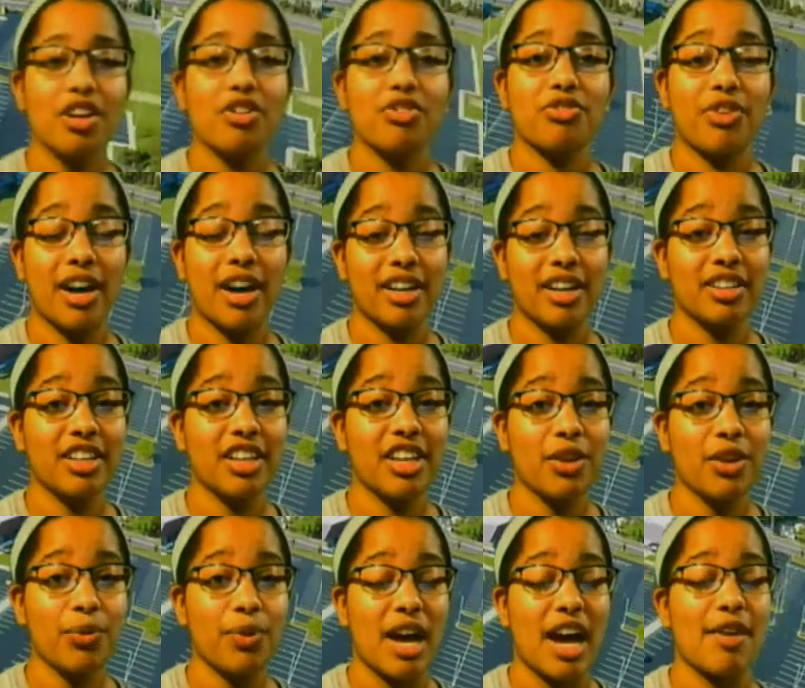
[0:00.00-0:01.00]
Finally,
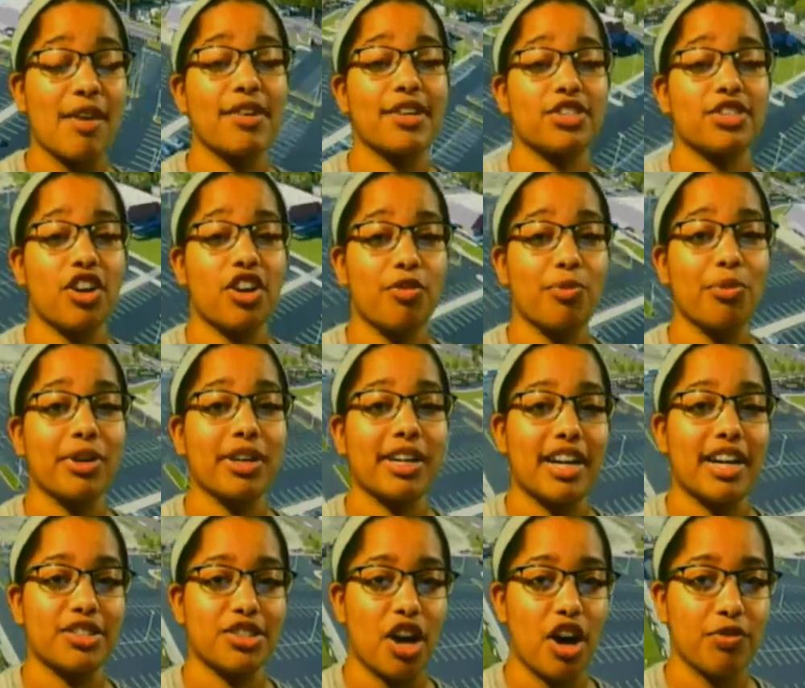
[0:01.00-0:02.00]
we have our sophomore
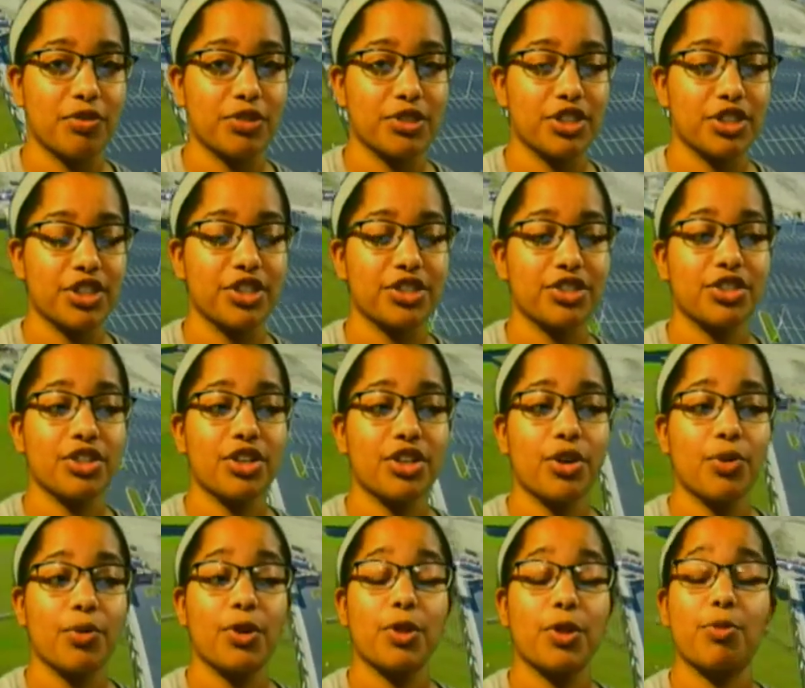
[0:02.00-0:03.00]
class officers,
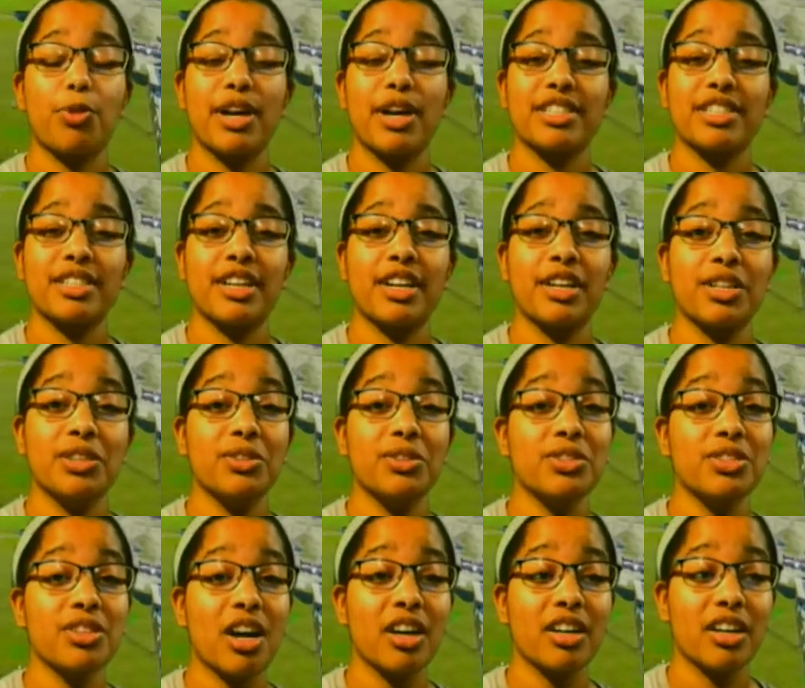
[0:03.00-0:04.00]
with President
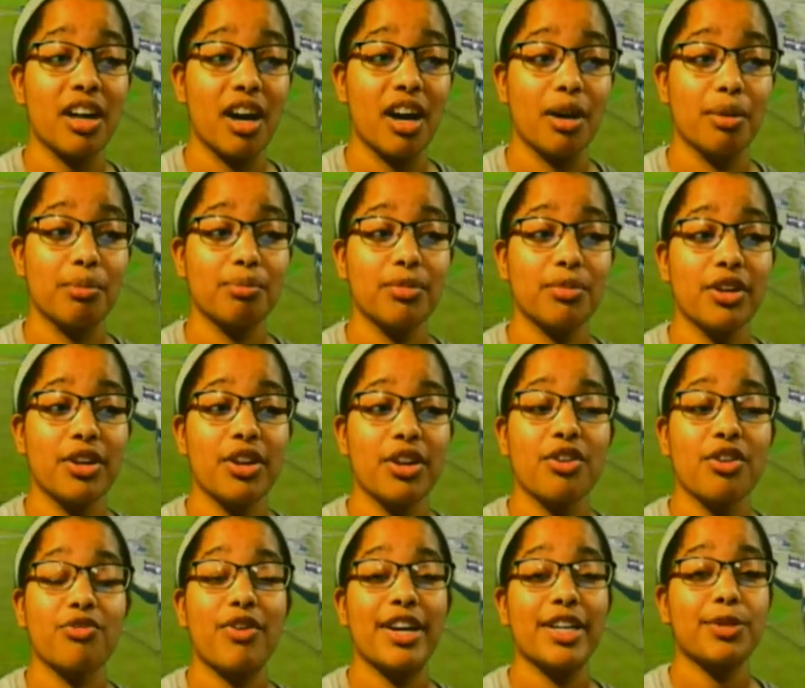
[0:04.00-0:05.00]
Yunsa Nam,
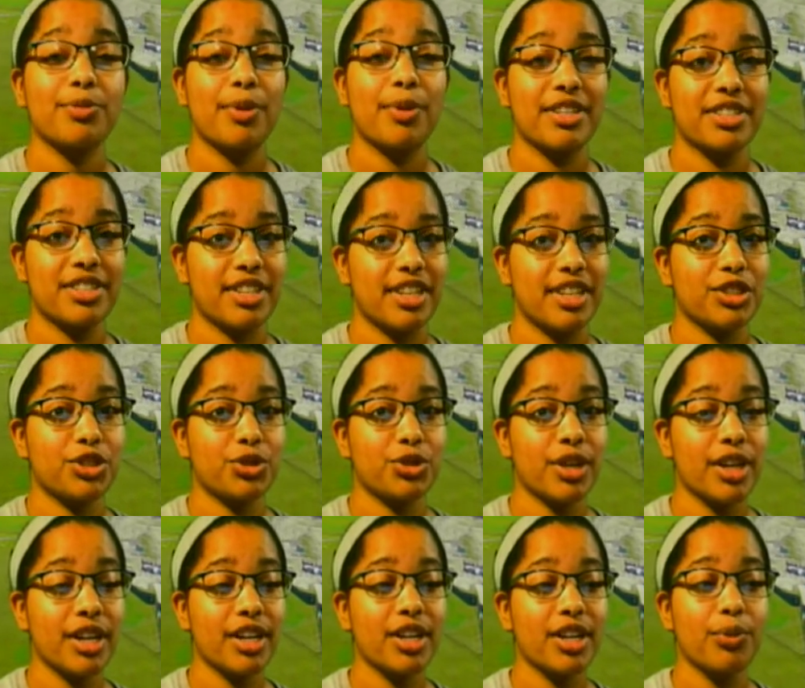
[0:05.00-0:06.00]
Vice President
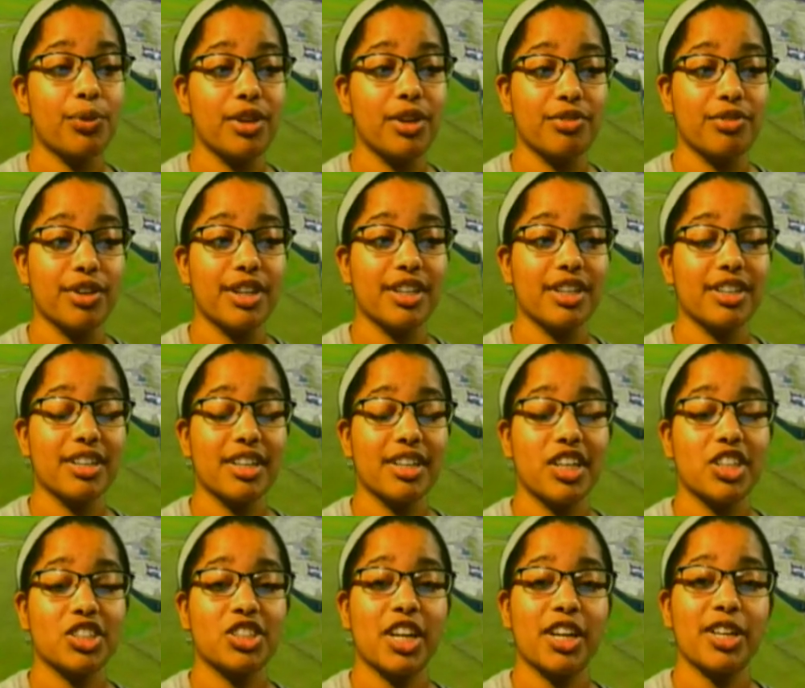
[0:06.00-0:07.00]
Trinity Weaver,
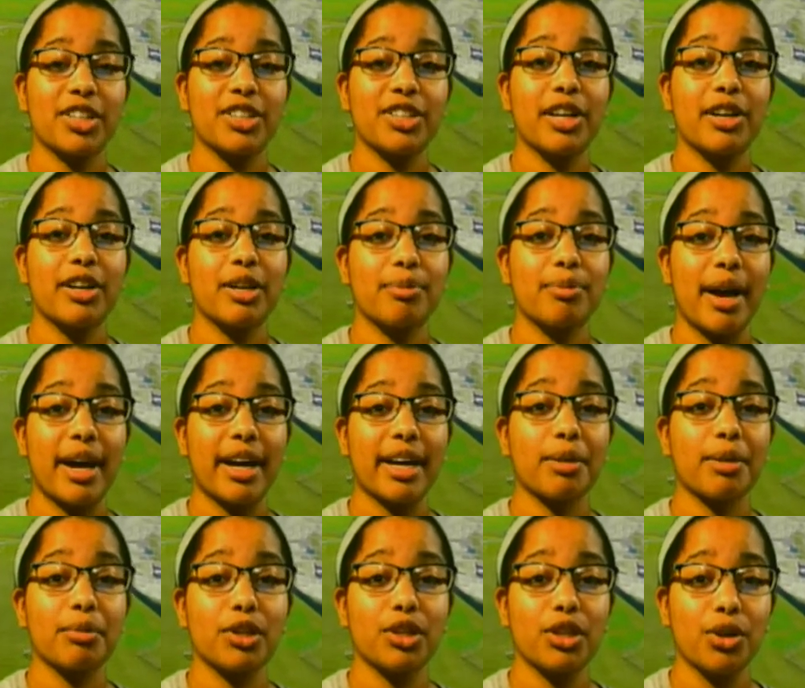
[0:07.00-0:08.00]
Secretary Maggie
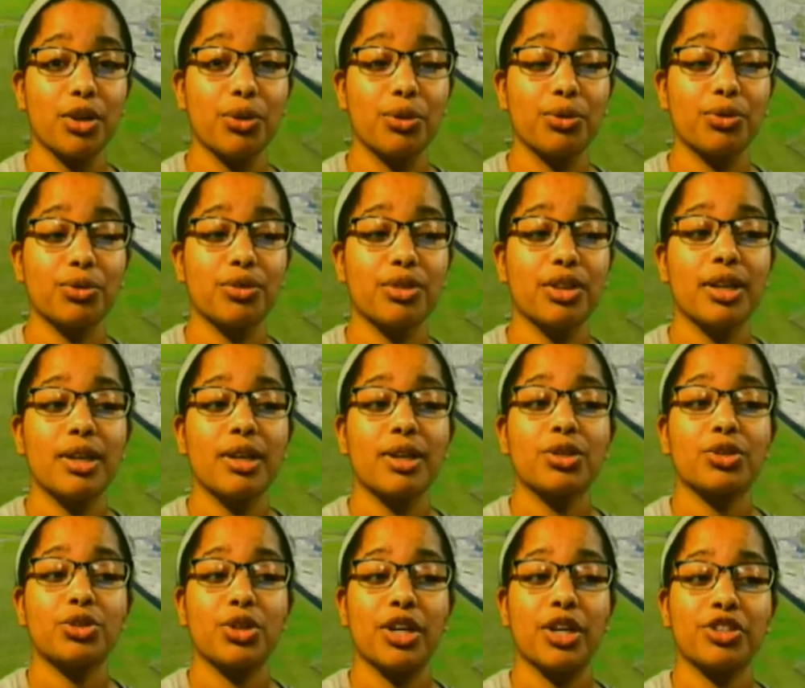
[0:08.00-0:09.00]
Malone,
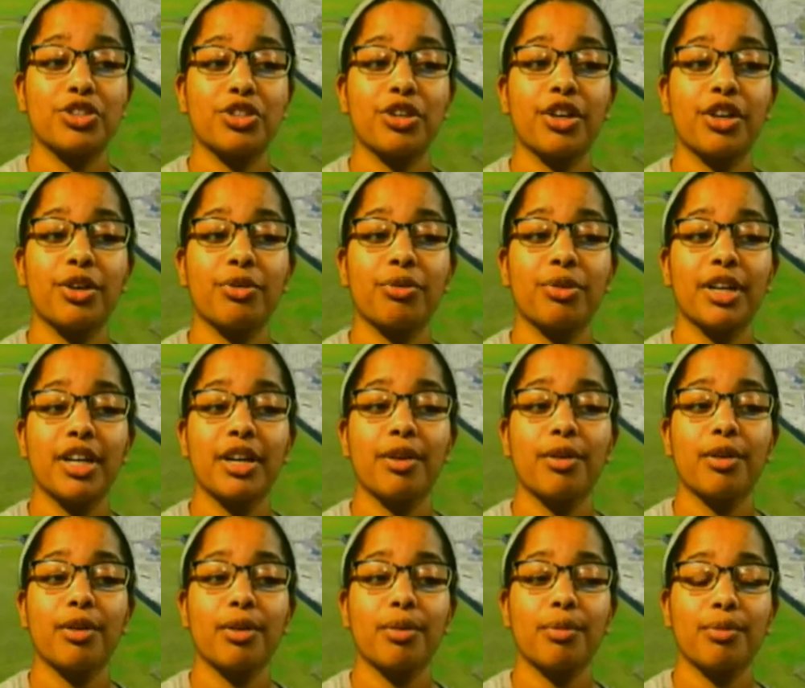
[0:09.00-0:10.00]
Treasurer Rhea
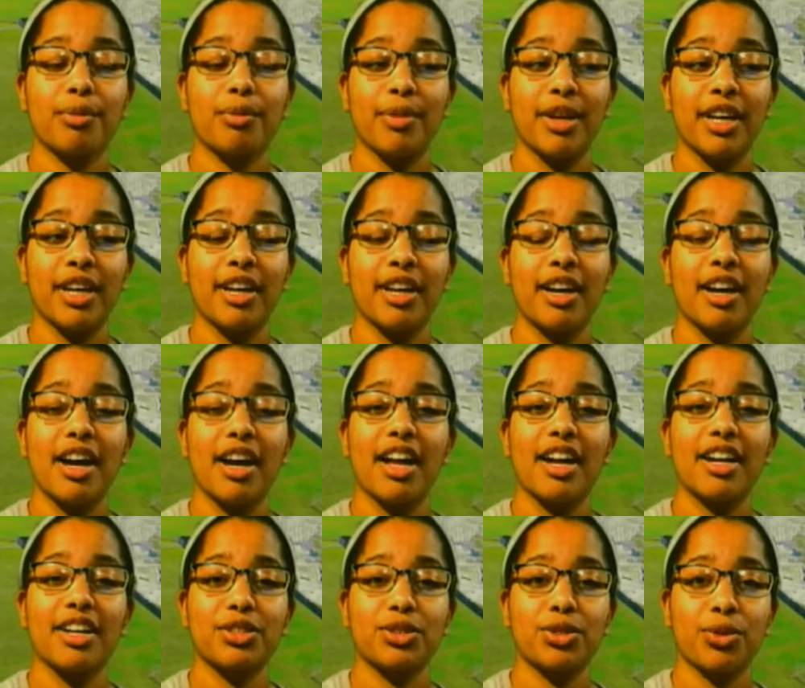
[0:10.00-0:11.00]
Maeda, and
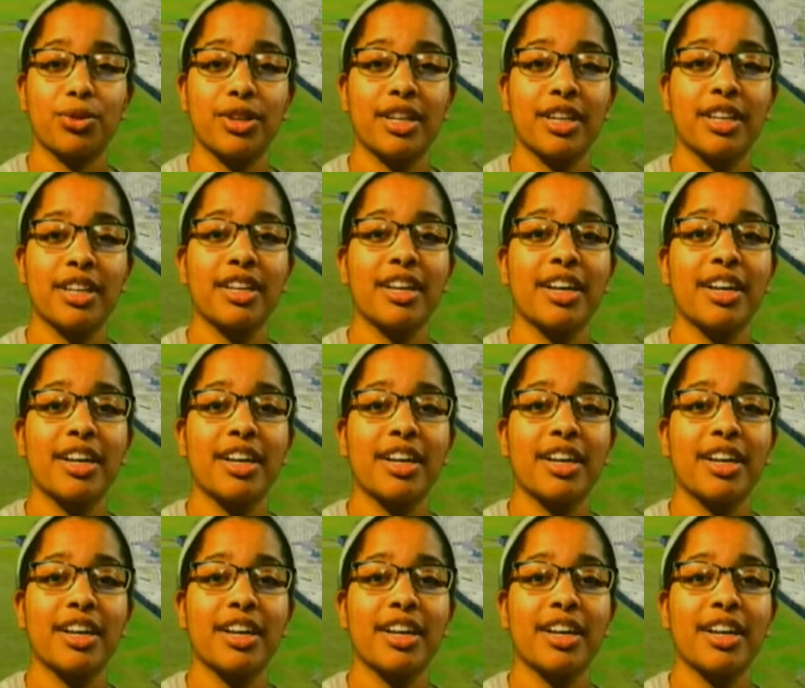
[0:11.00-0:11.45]
Historian